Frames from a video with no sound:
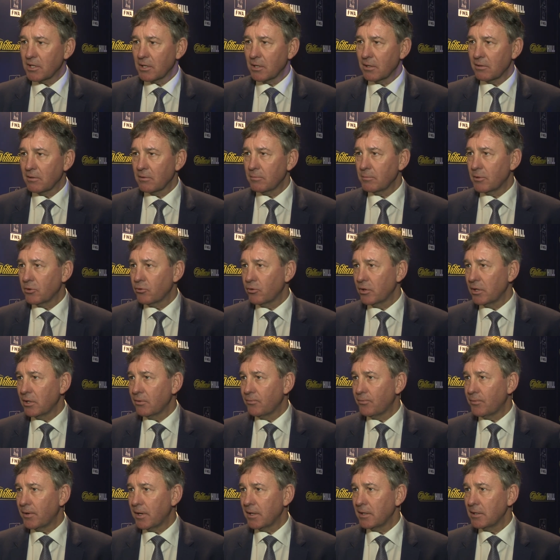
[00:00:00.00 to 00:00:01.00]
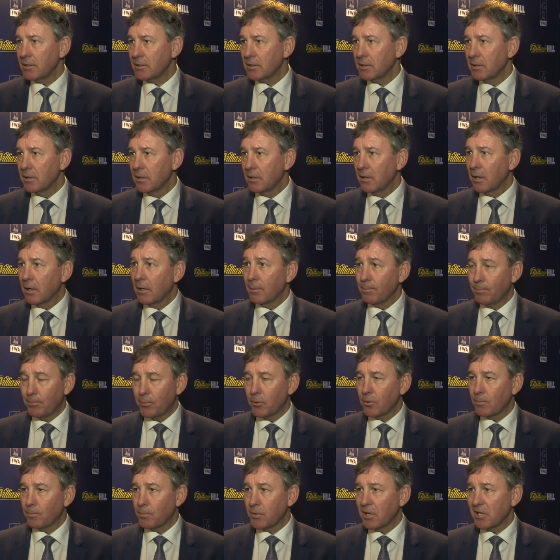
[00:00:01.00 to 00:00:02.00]
to give them a real fight and
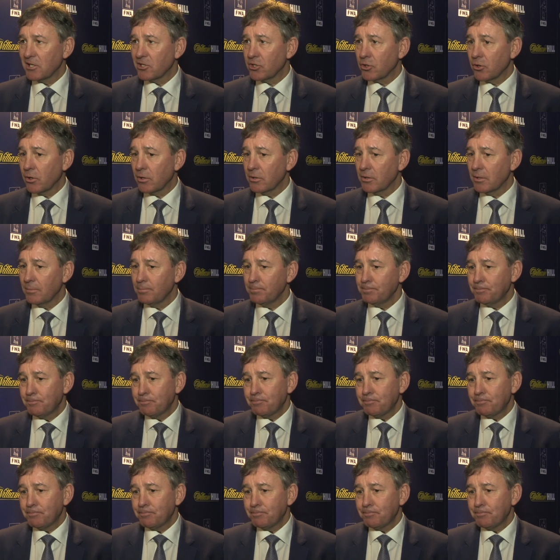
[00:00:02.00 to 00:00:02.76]
put pressure on them,